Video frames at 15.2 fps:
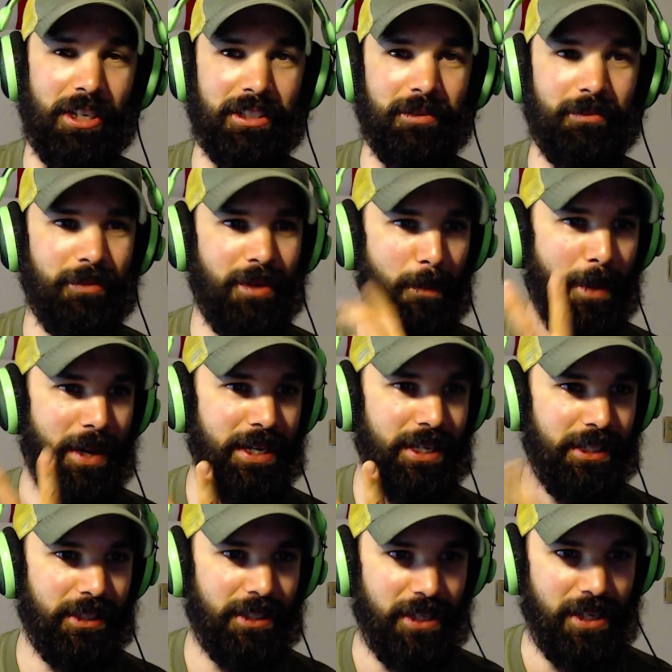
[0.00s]
a pike,
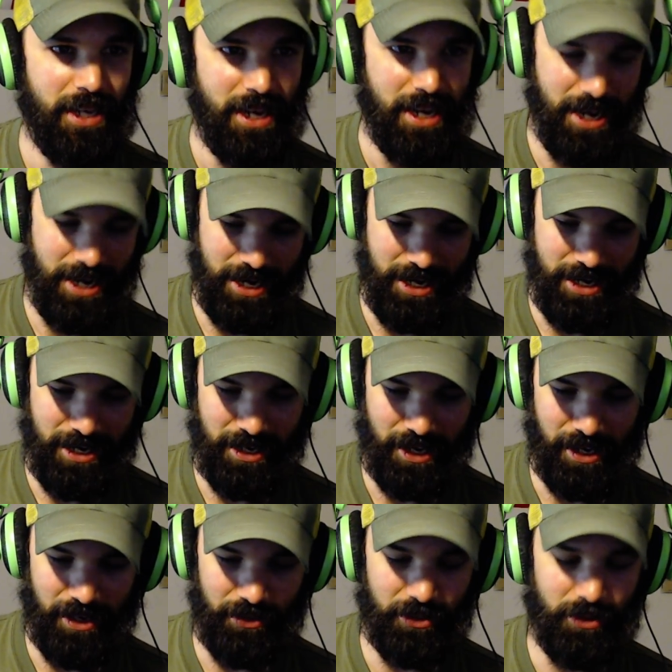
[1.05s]
and I
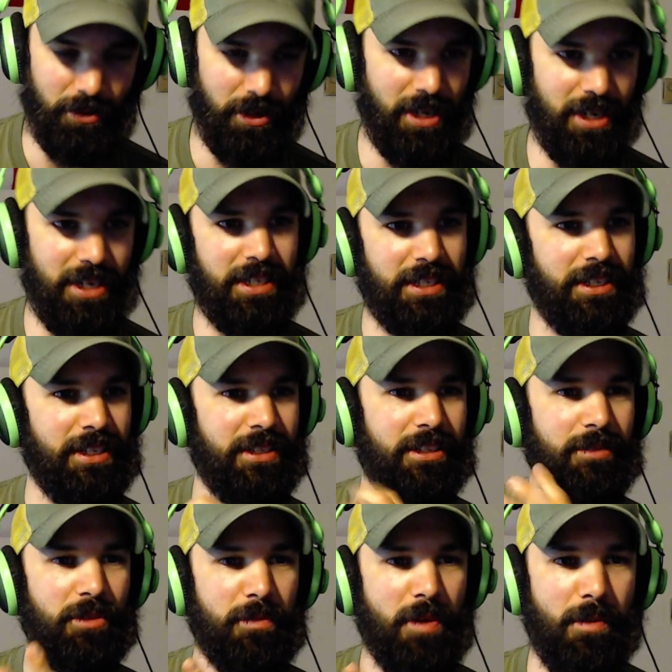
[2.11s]
also got some
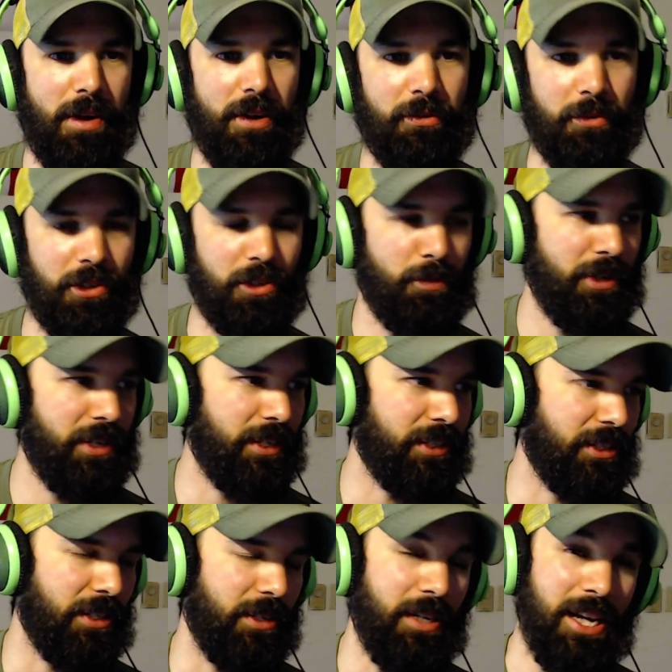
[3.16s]
smallmouth, which is pretty good. So
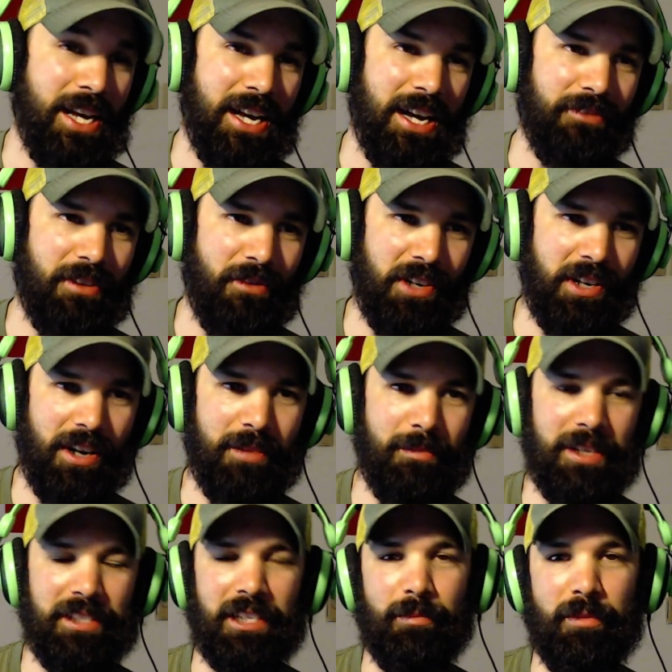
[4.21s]
I've never caught a
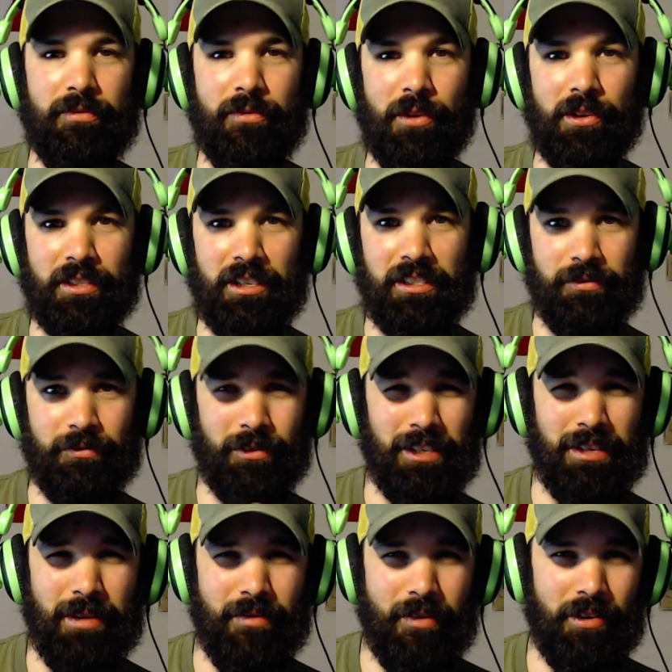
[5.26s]
muskie before, so that was the first time
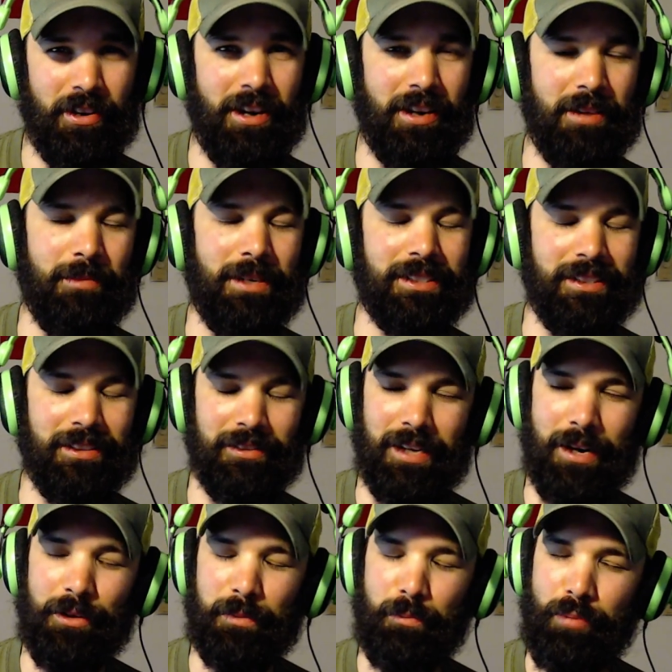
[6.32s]
I've ever caught a muskie, so I was
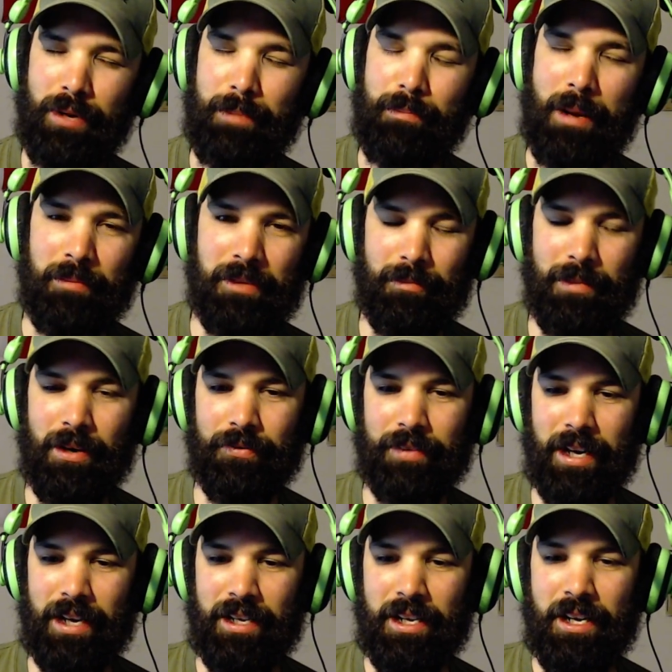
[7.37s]
pretty pumped about that.
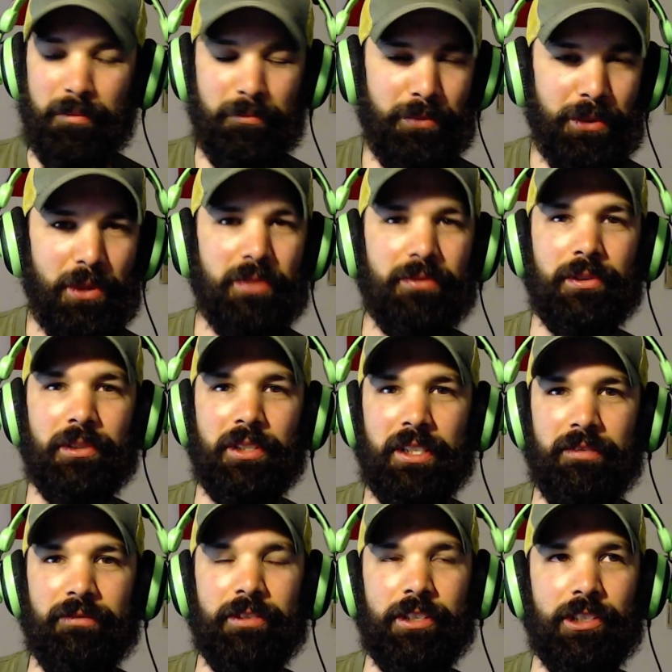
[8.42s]
Beautiful looking
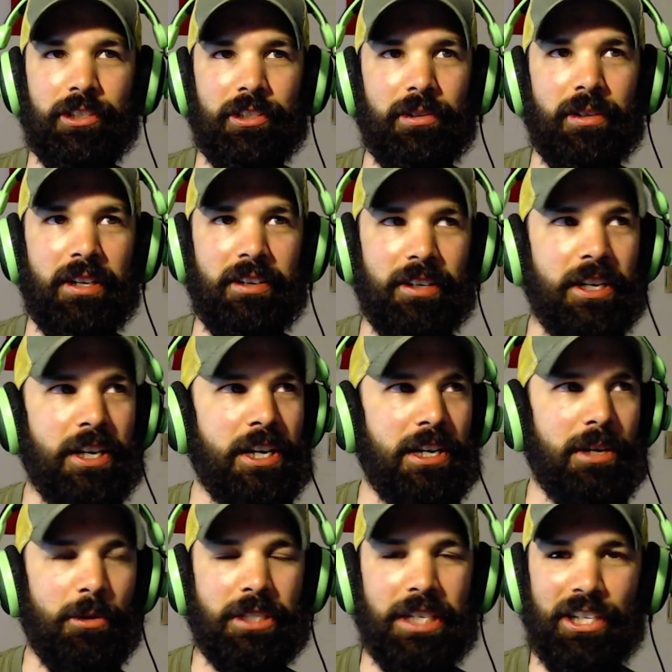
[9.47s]
fish too. It
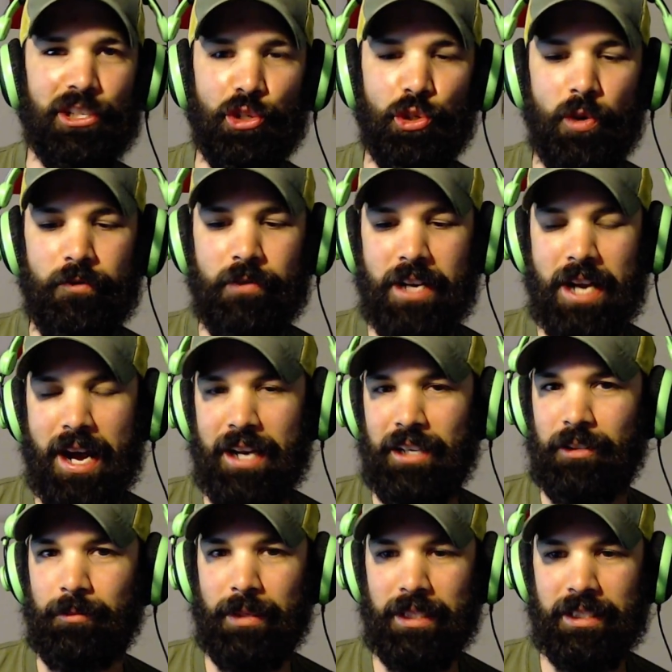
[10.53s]
was a juvenile
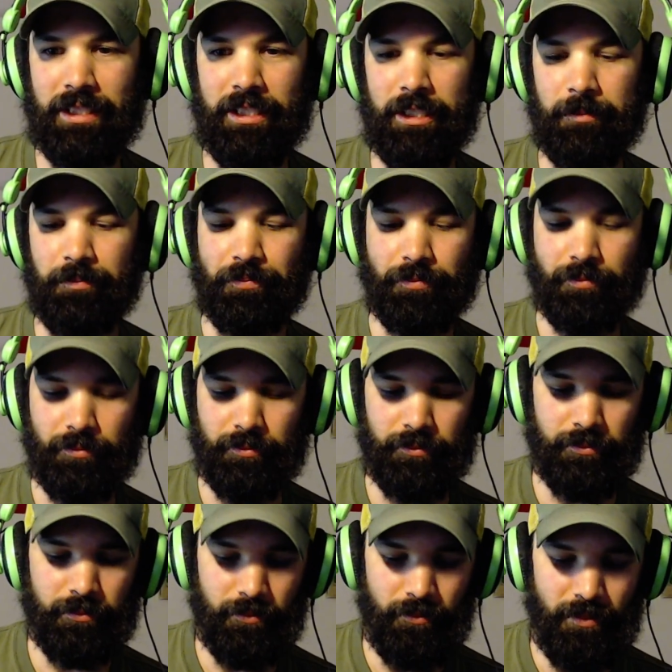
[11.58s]
muskie,
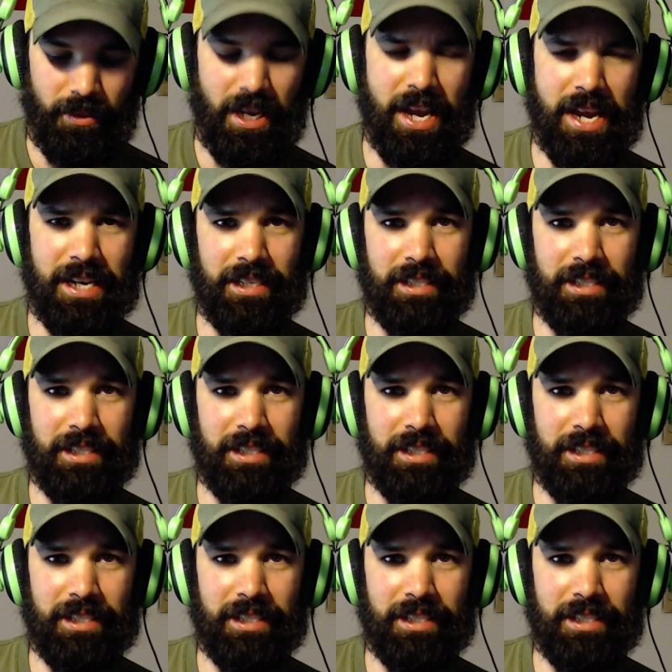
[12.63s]
and